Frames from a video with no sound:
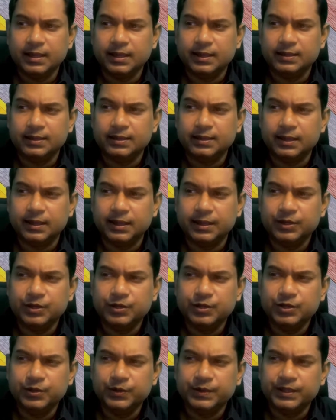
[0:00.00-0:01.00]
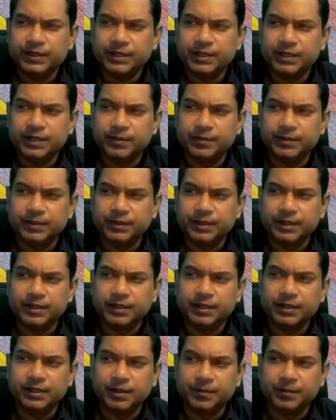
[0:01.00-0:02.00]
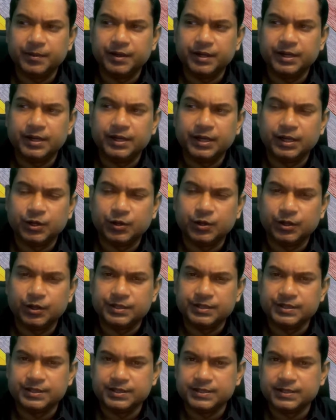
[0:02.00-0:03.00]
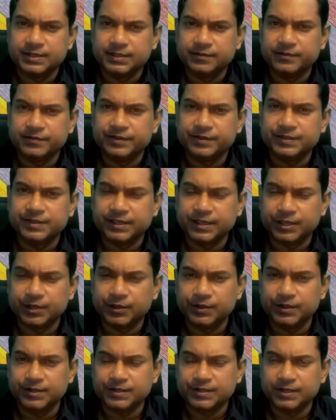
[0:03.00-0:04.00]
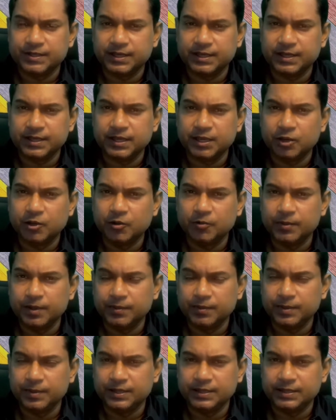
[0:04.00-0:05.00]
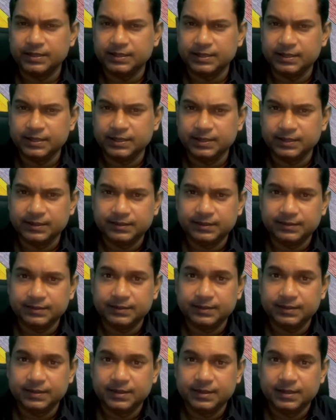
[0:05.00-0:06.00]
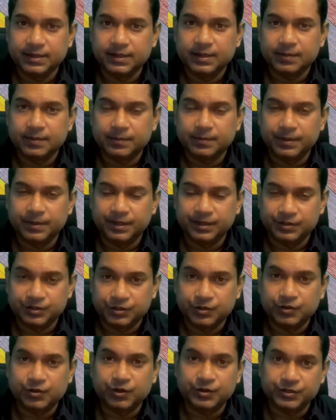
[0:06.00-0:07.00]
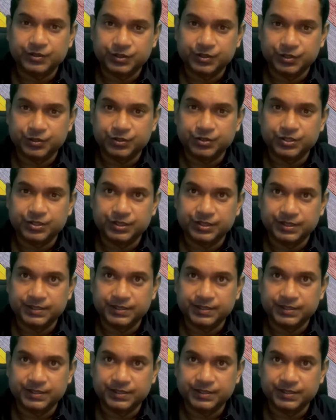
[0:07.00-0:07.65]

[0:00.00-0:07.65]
I don't know whether America calls itself a secular state now. Maybe it does, but its constitution is